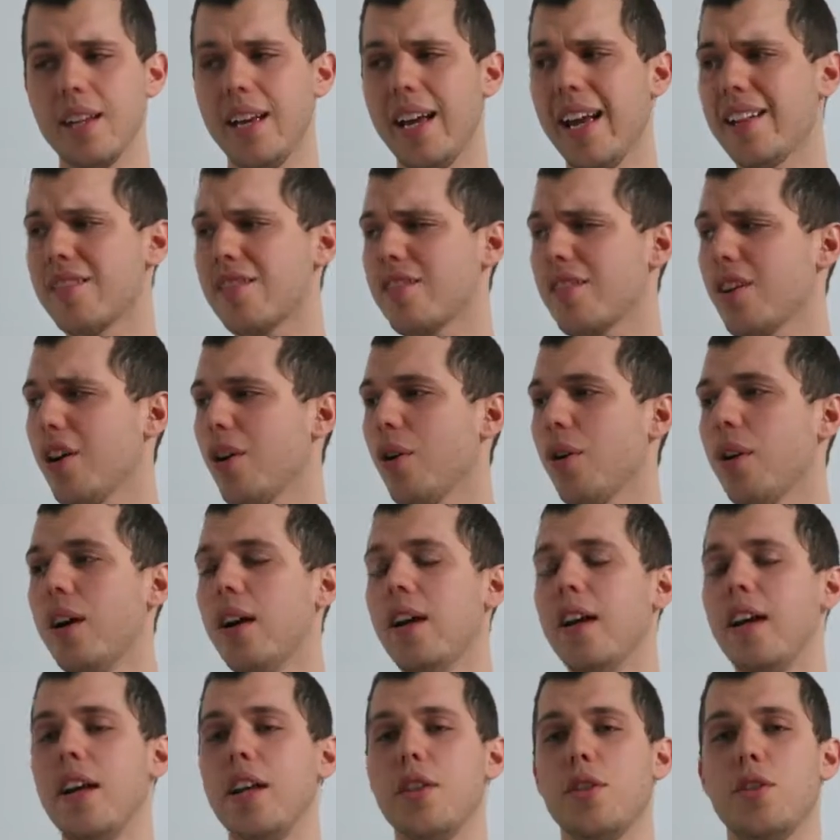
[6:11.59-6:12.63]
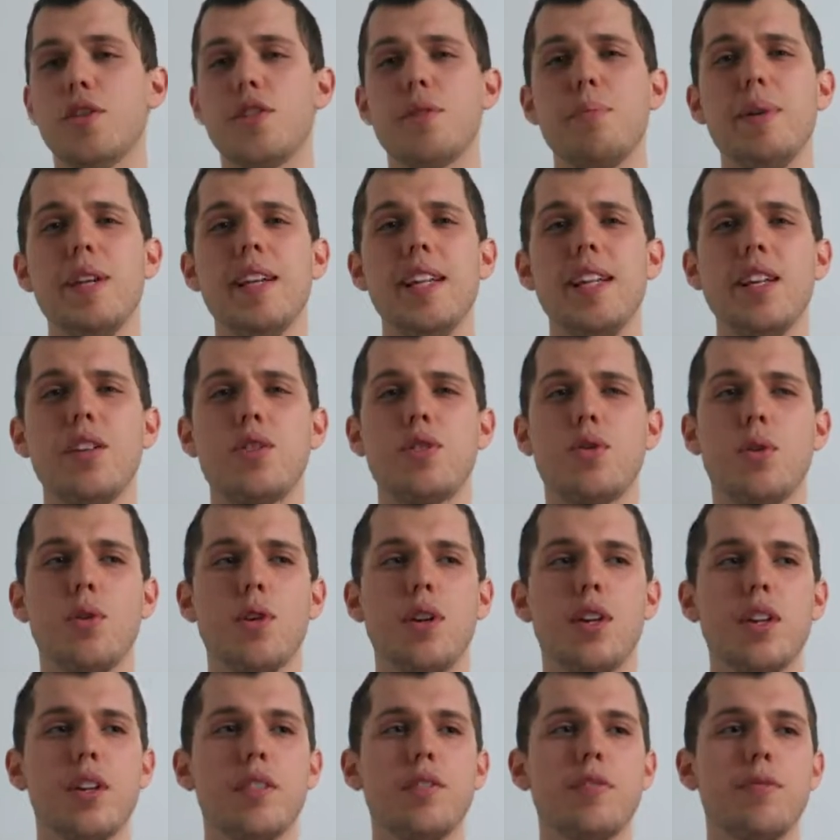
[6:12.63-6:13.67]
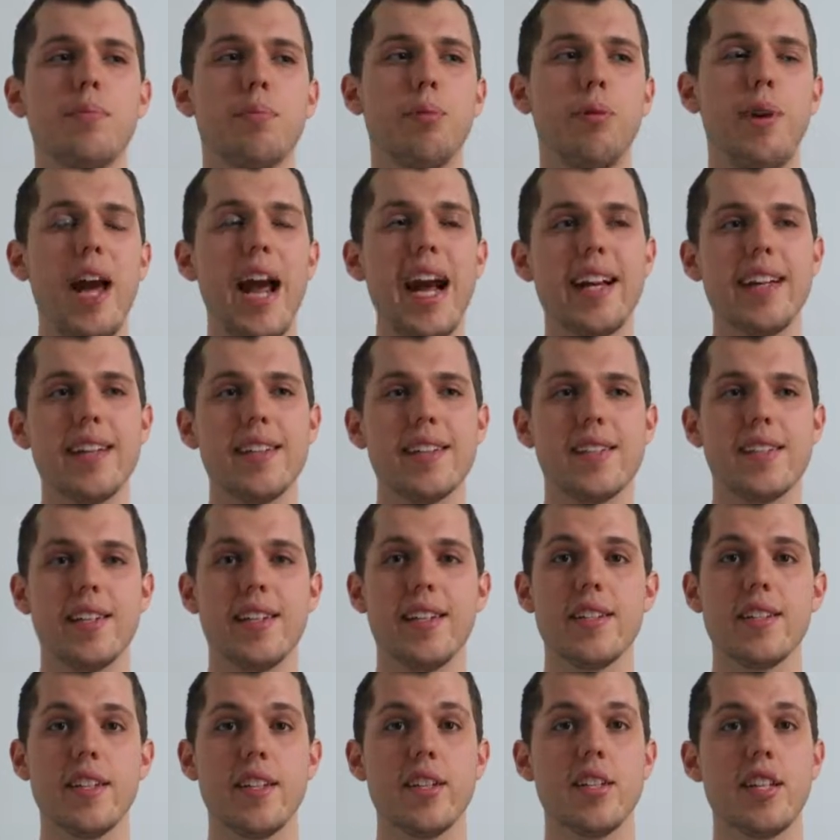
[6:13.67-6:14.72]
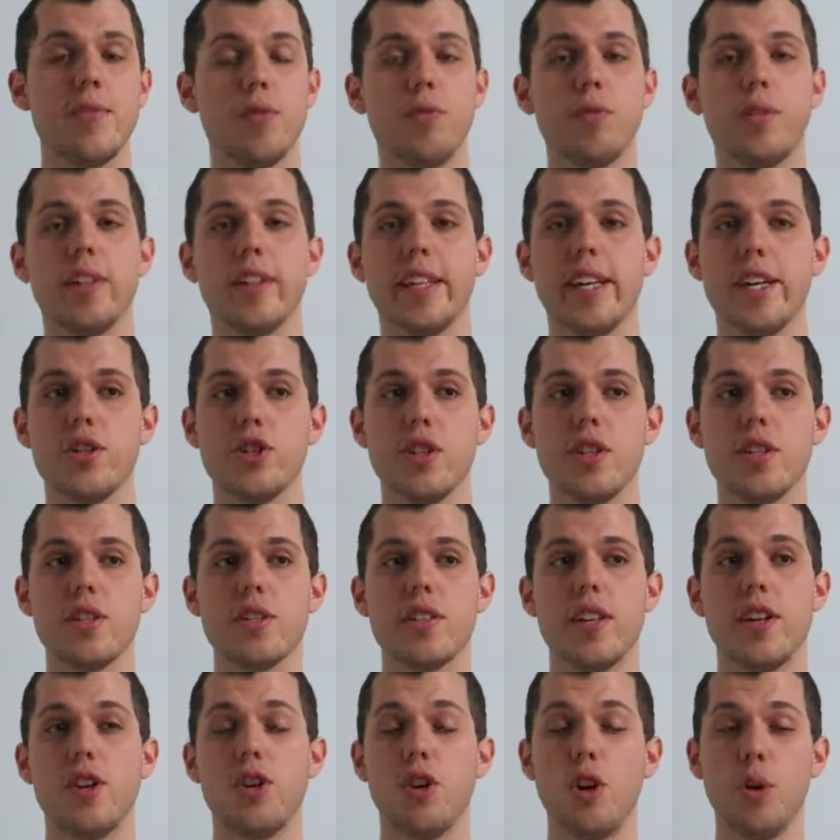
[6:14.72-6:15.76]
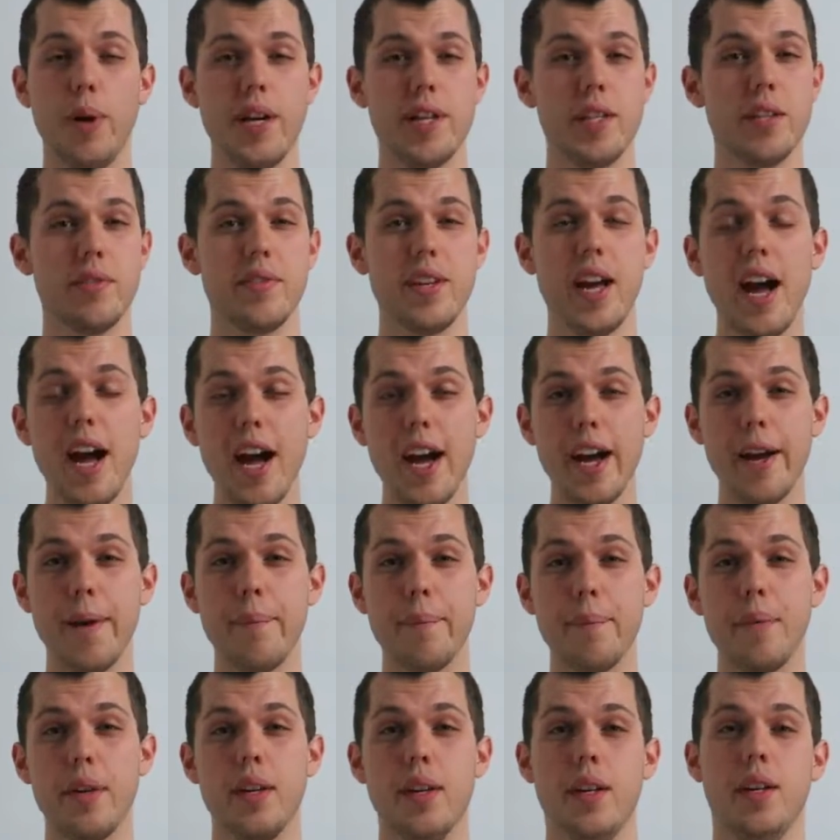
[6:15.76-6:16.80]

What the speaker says: And so there's many sort of practices in different religions that are a waste of time.